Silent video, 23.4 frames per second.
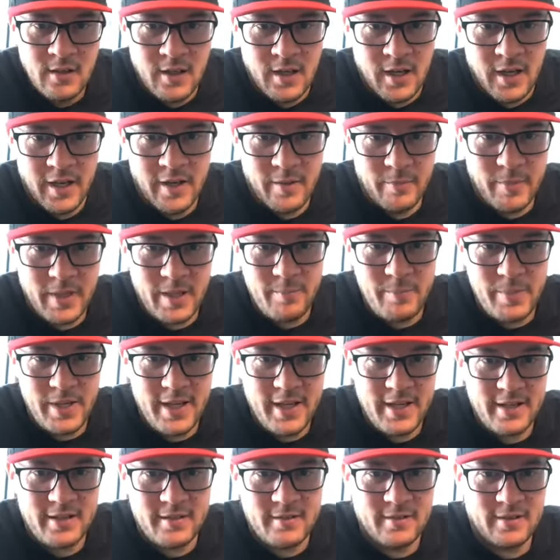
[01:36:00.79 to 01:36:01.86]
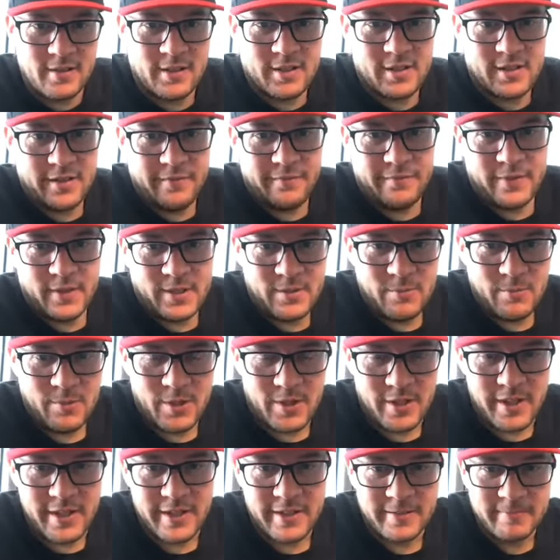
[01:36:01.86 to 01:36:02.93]
I don't mind paying as long as info is
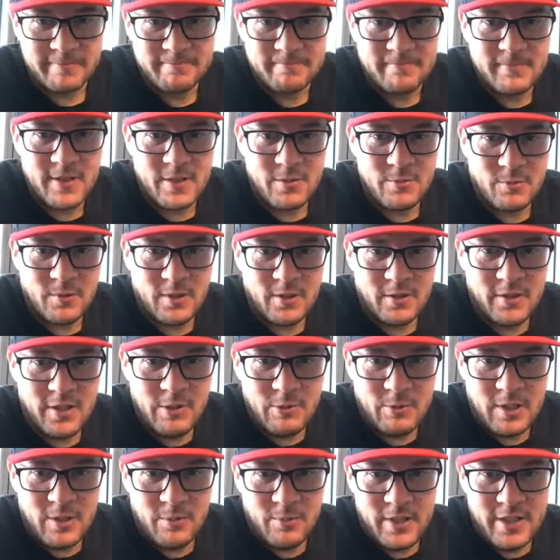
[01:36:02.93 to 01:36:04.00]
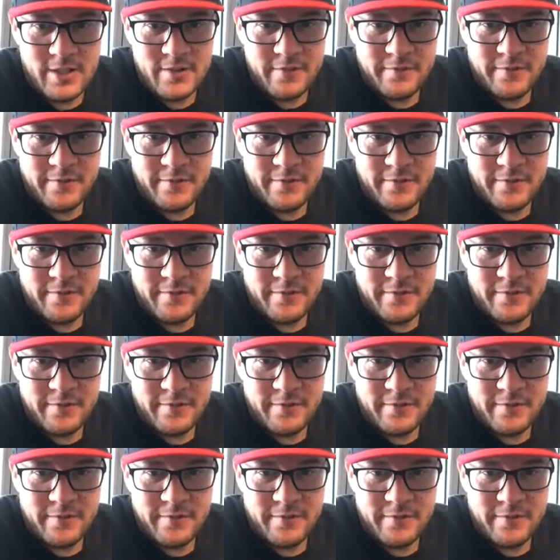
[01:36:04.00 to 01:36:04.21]
worthy. There's only one way to